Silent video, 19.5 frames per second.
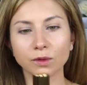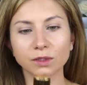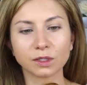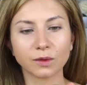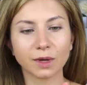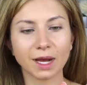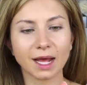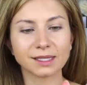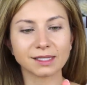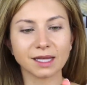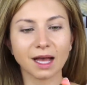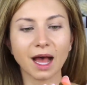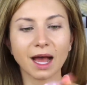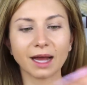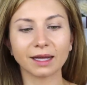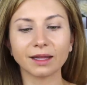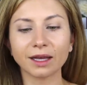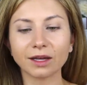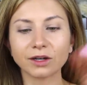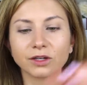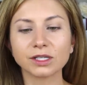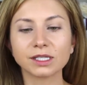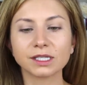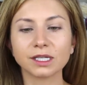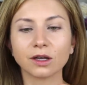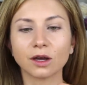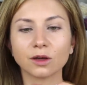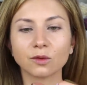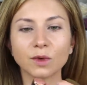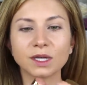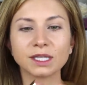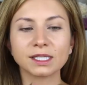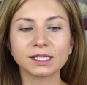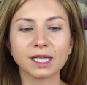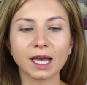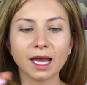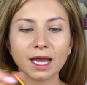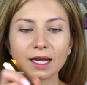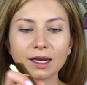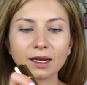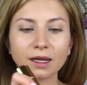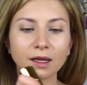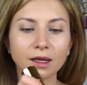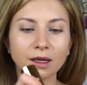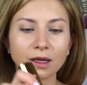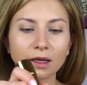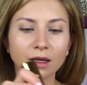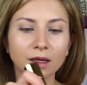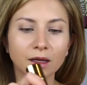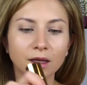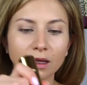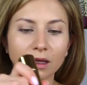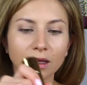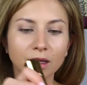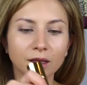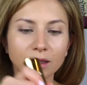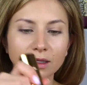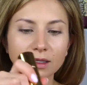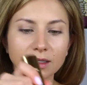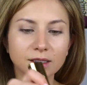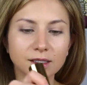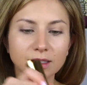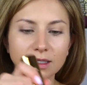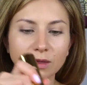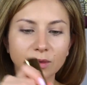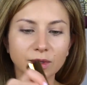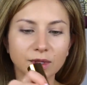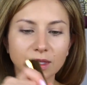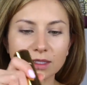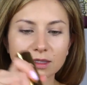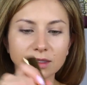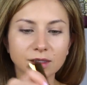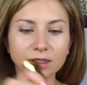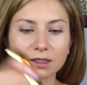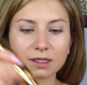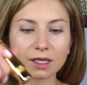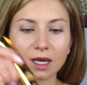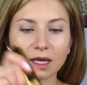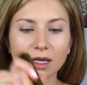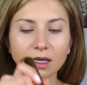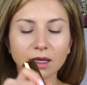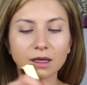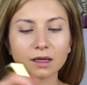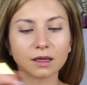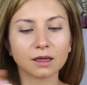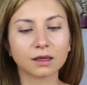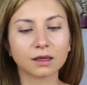So it has a highlighter stick on one side. Let's see what this looks like.